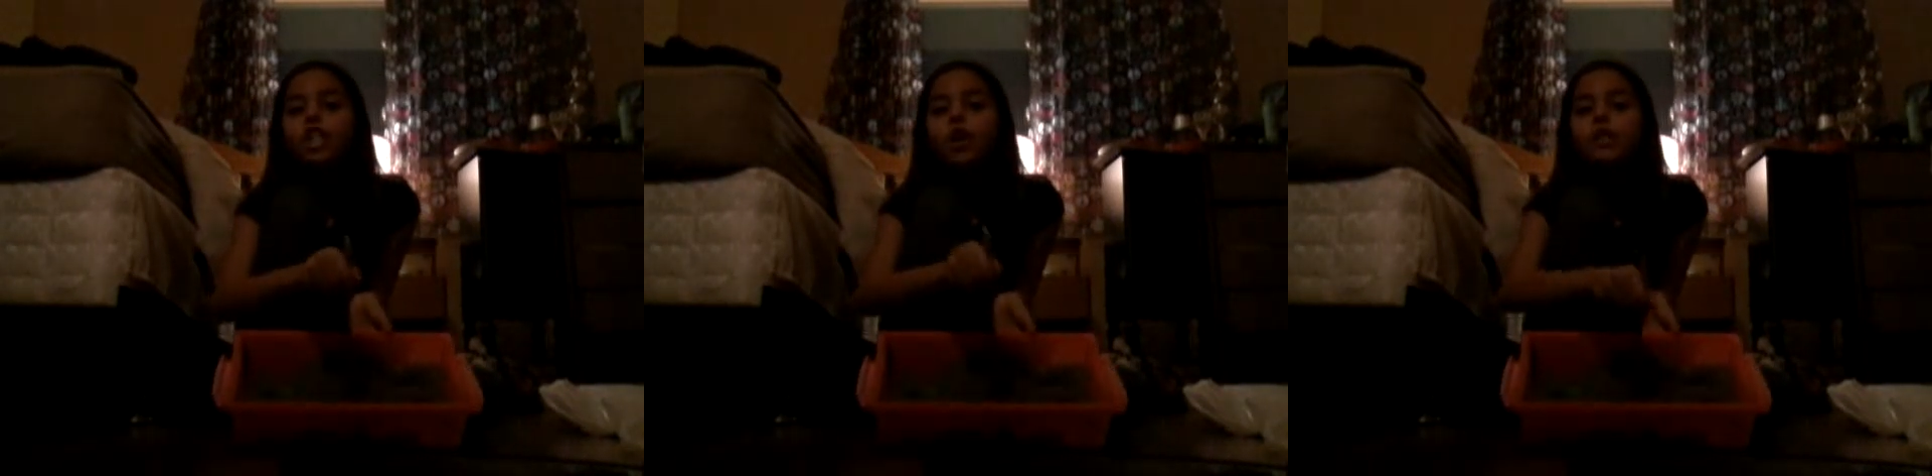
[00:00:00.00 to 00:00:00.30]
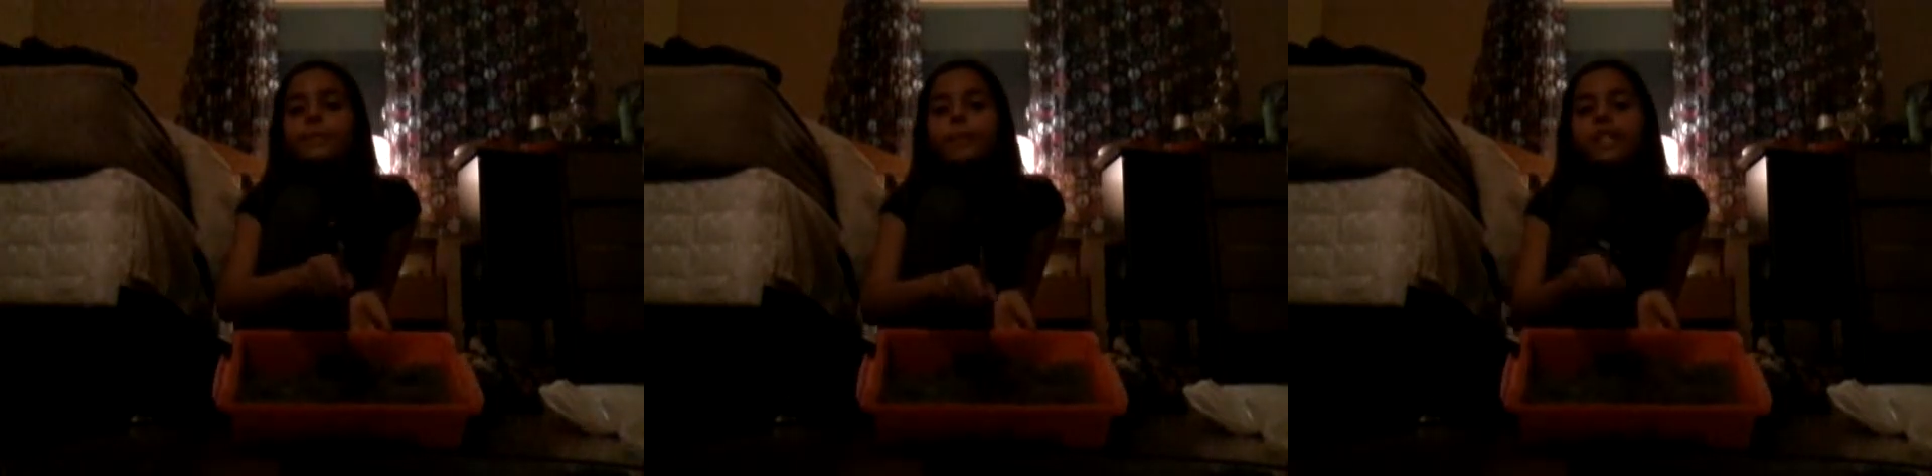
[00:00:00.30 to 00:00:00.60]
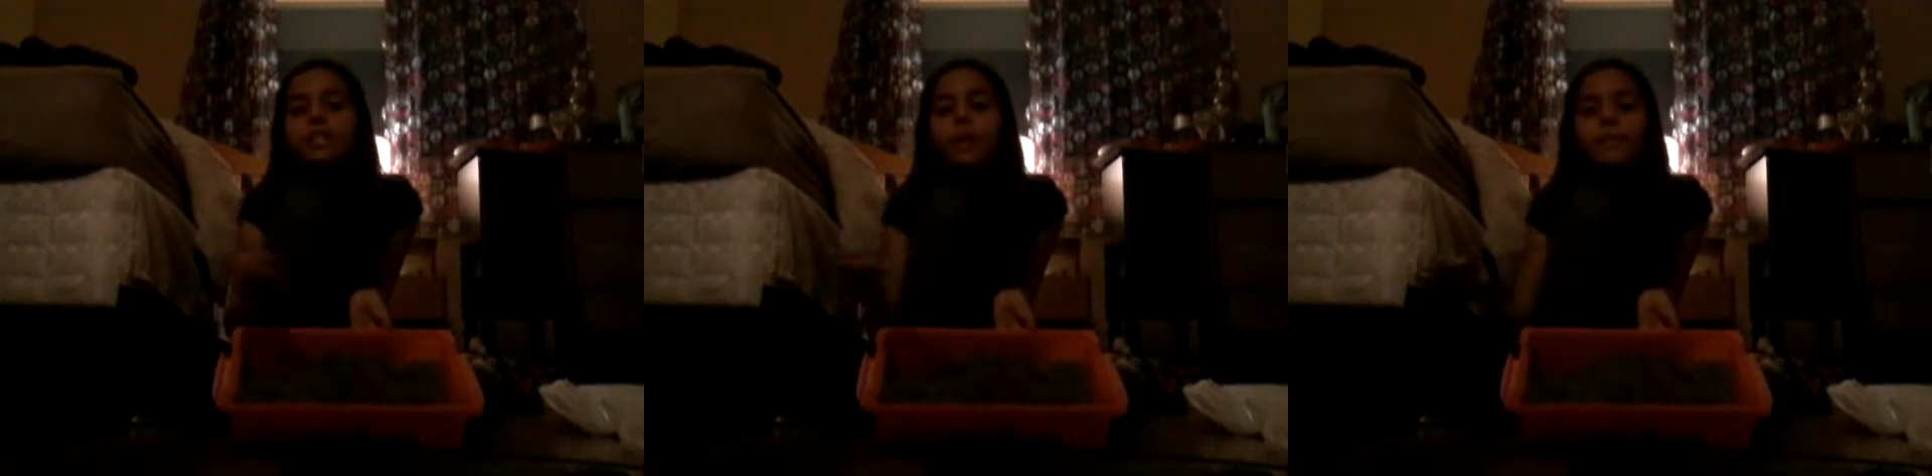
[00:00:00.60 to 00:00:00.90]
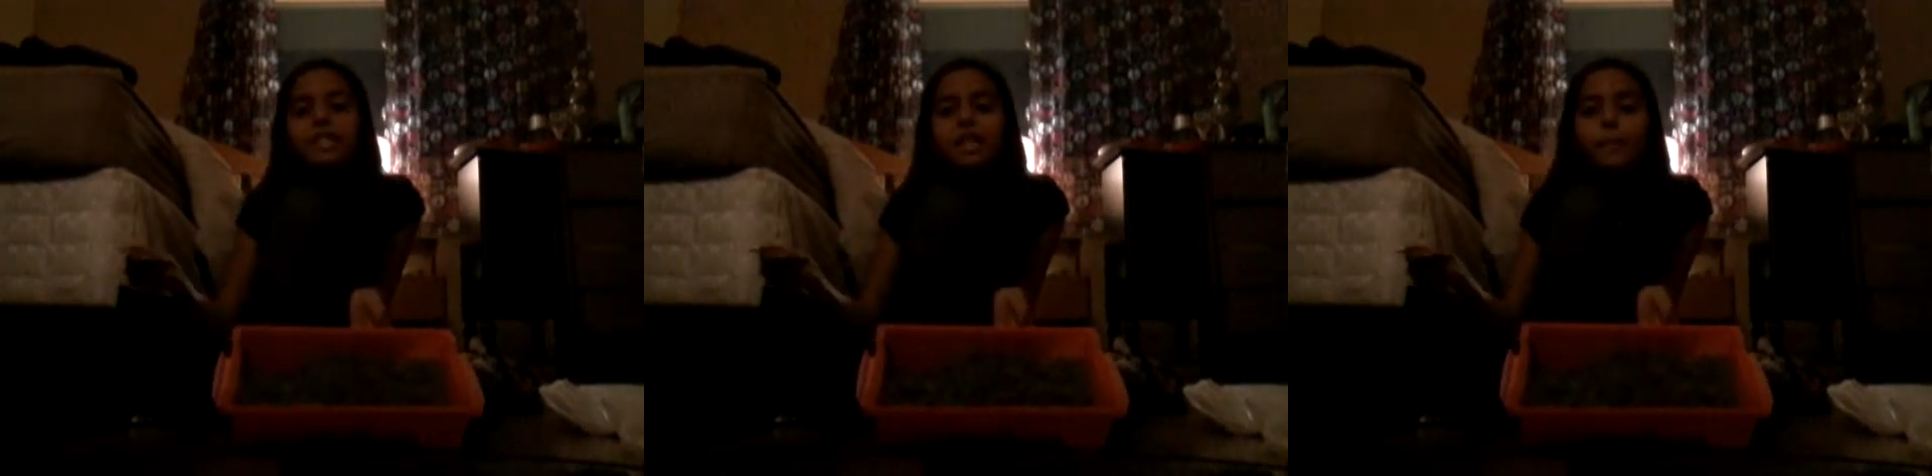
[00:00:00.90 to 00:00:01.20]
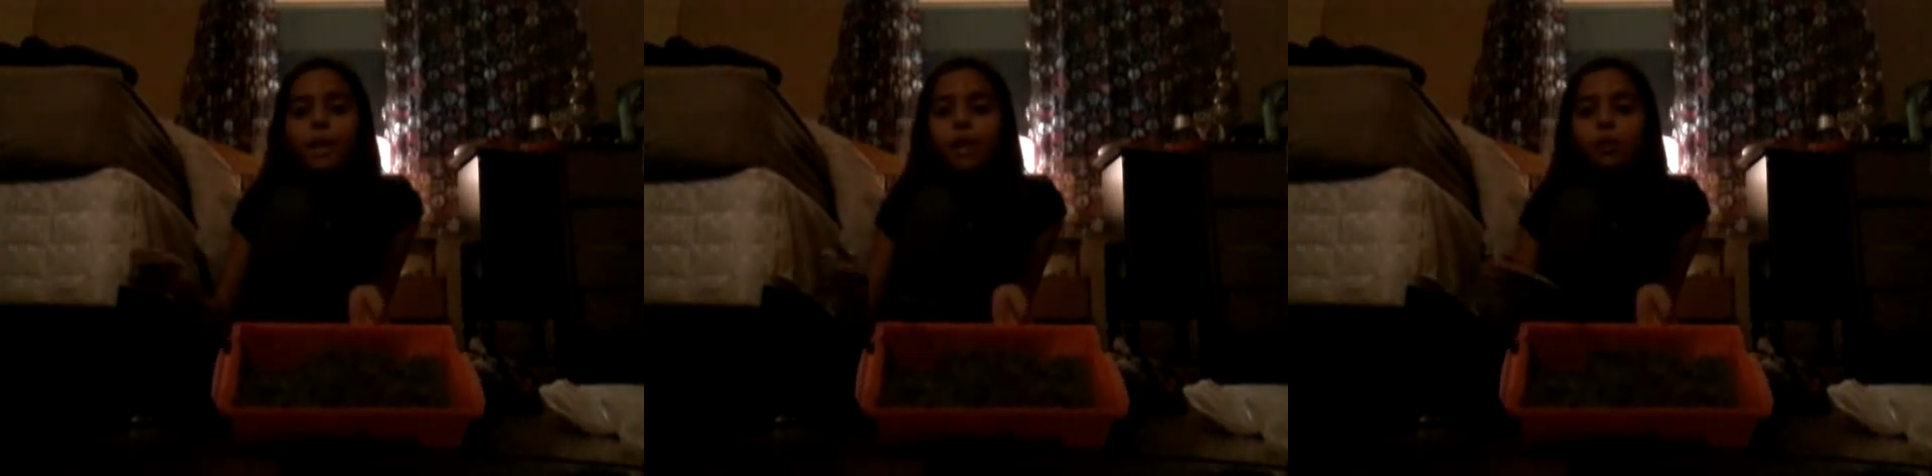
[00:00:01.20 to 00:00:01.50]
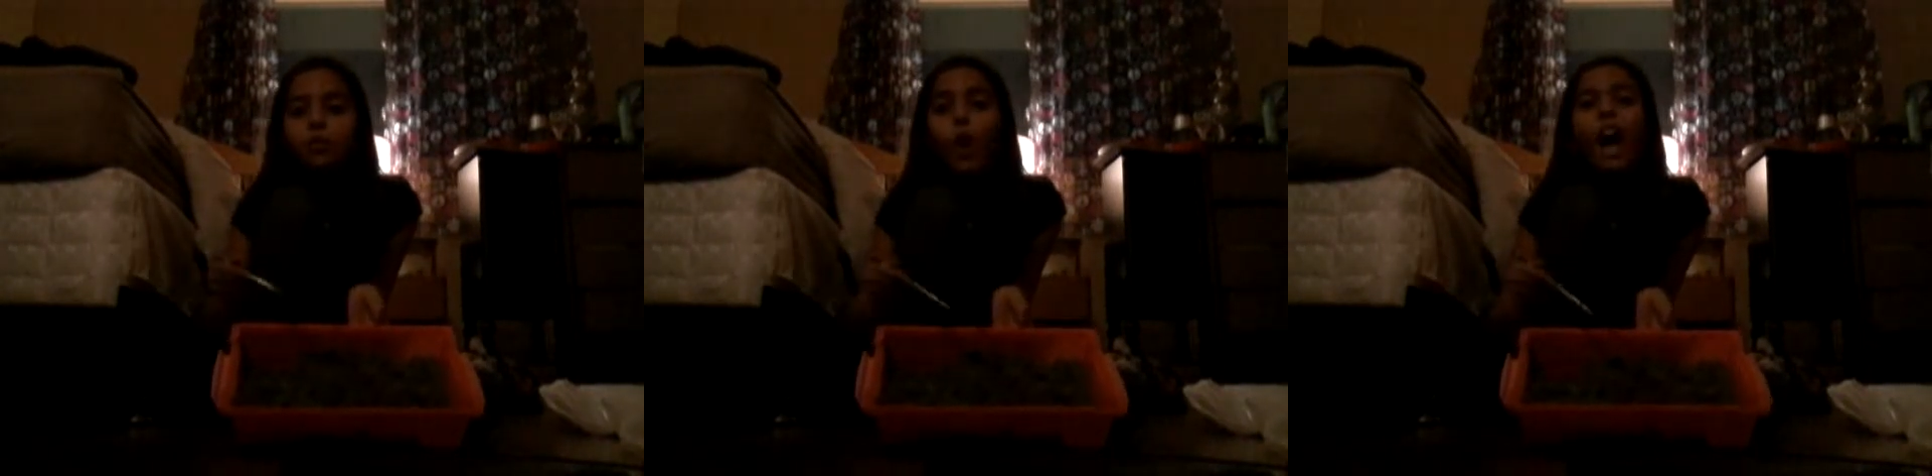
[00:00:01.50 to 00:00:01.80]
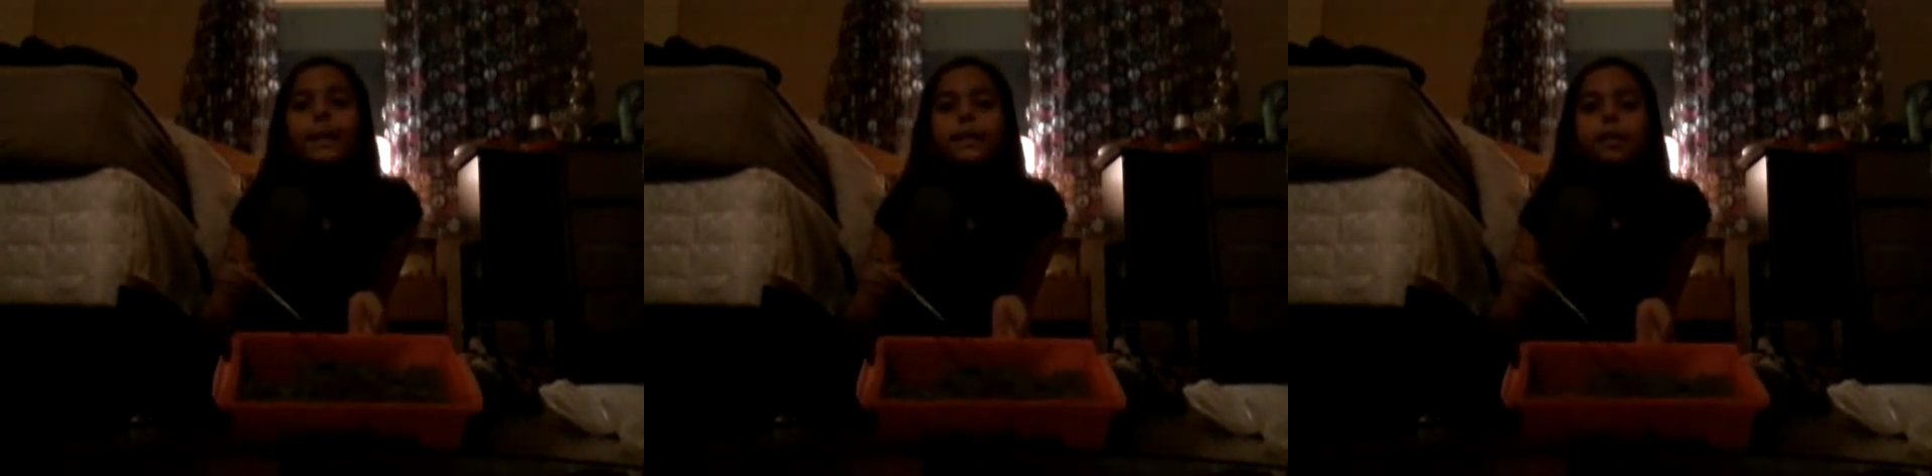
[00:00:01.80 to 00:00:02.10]
of colors mixed up. It's not,
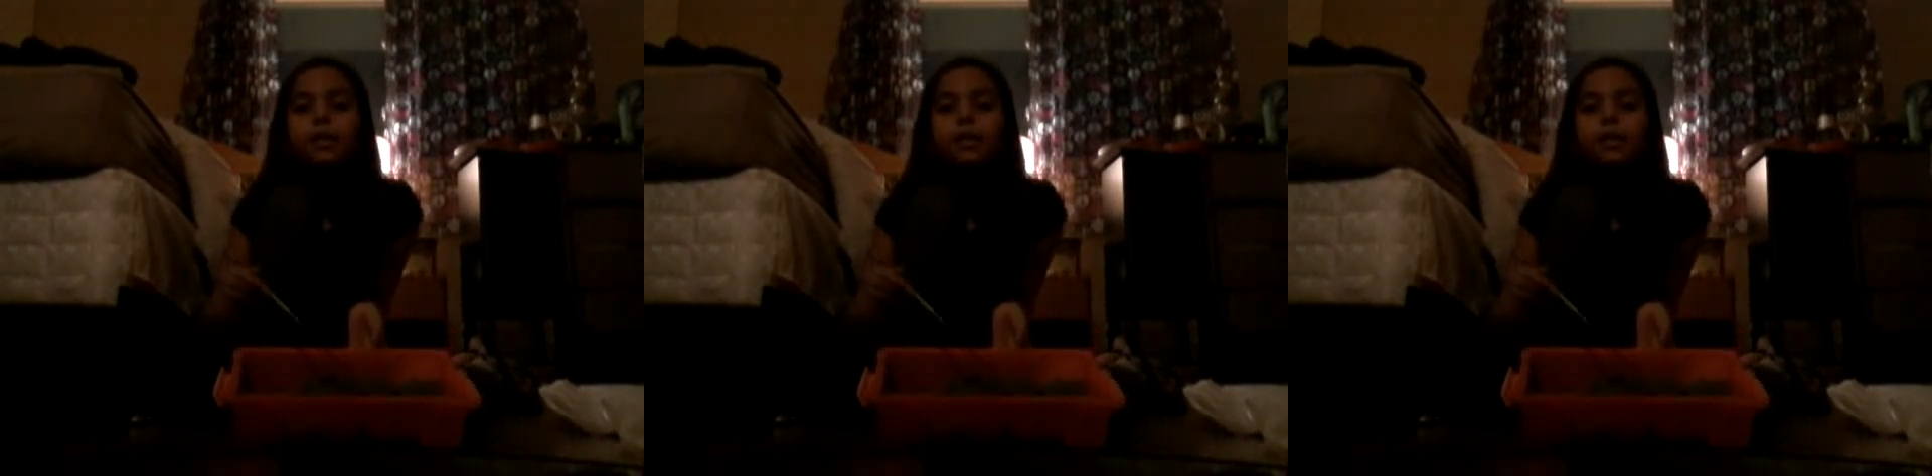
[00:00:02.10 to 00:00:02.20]
what?